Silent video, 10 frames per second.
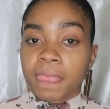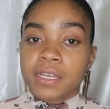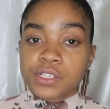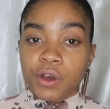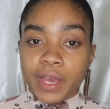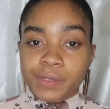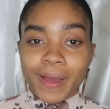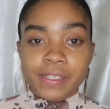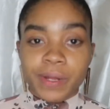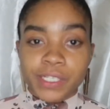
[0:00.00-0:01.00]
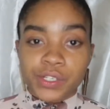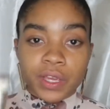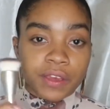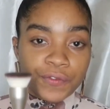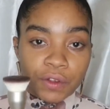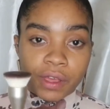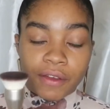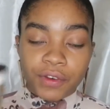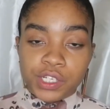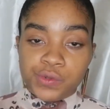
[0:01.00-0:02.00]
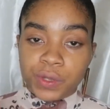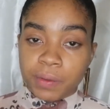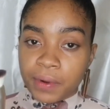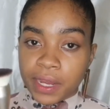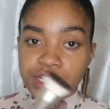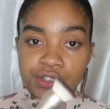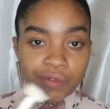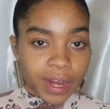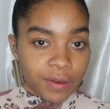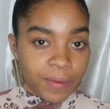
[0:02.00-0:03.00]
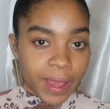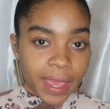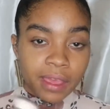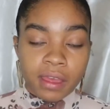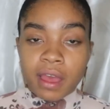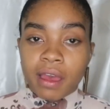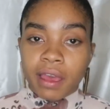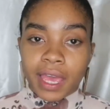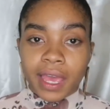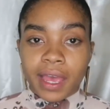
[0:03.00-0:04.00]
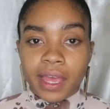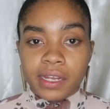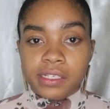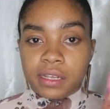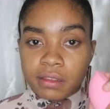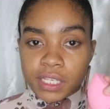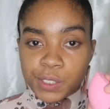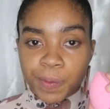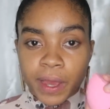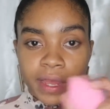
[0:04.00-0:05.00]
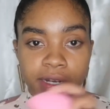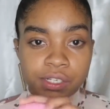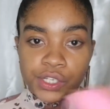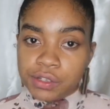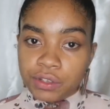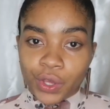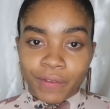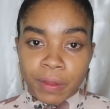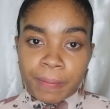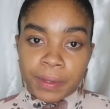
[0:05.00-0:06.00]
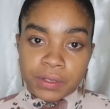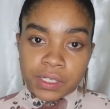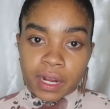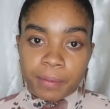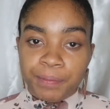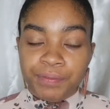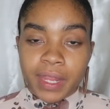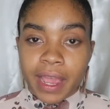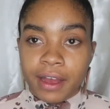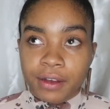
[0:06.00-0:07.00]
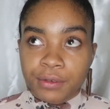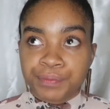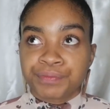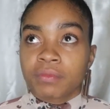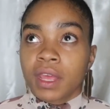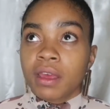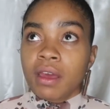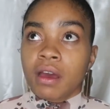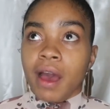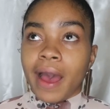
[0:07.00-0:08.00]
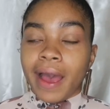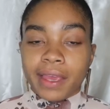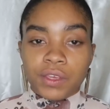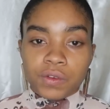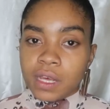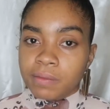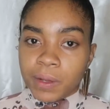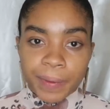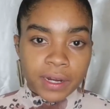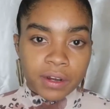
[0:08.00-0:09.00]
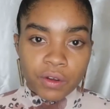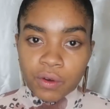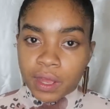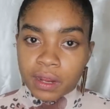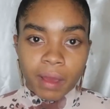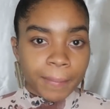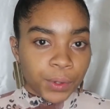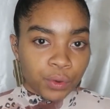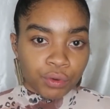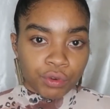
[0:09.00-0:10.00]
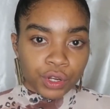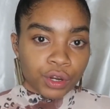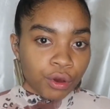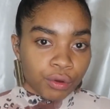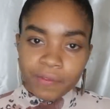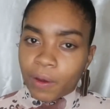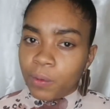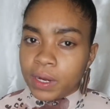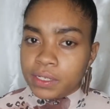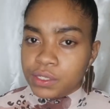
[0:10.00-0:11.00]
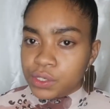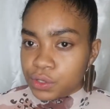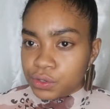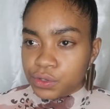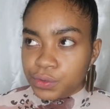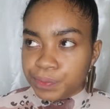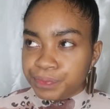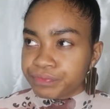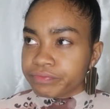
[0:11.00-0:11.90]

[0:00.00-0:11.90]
So it's possible that you can get full coverage with a brush right away, and the sponge, you have to build it up. Now, I use them depending on my mood, you know, if I want to